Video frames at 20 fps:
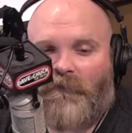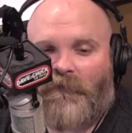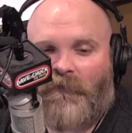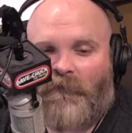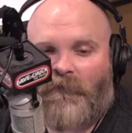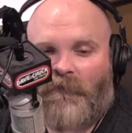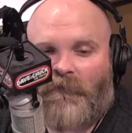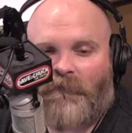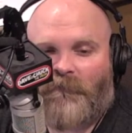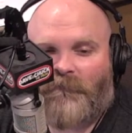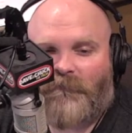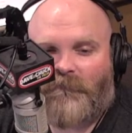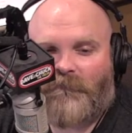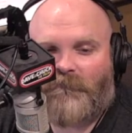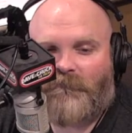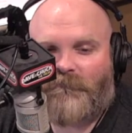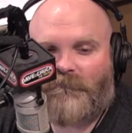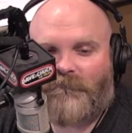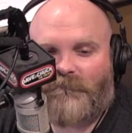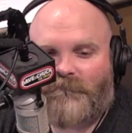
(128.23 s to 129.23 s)
yeah. down.
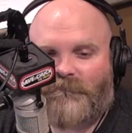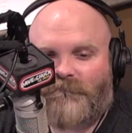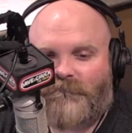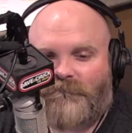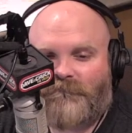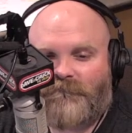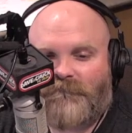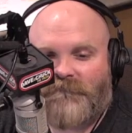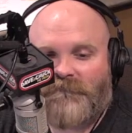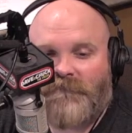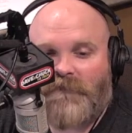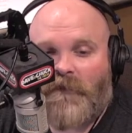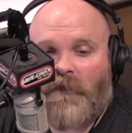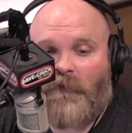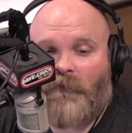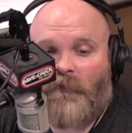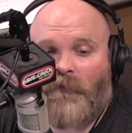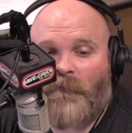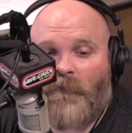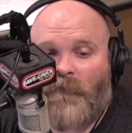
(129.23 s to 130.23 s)
I
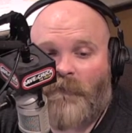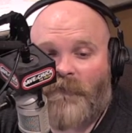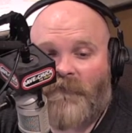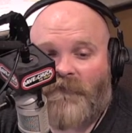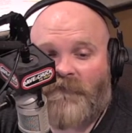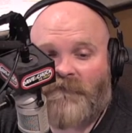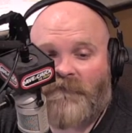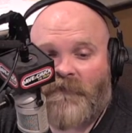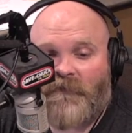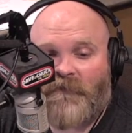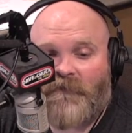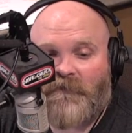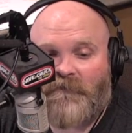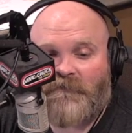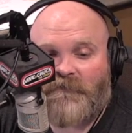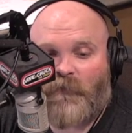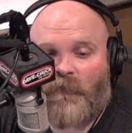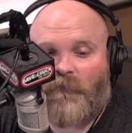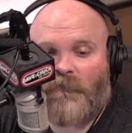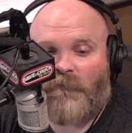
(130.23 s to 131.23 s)
remember the day he
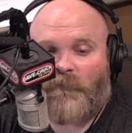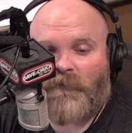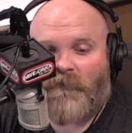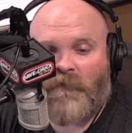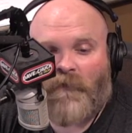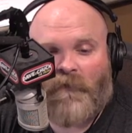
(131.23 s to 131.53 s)
told me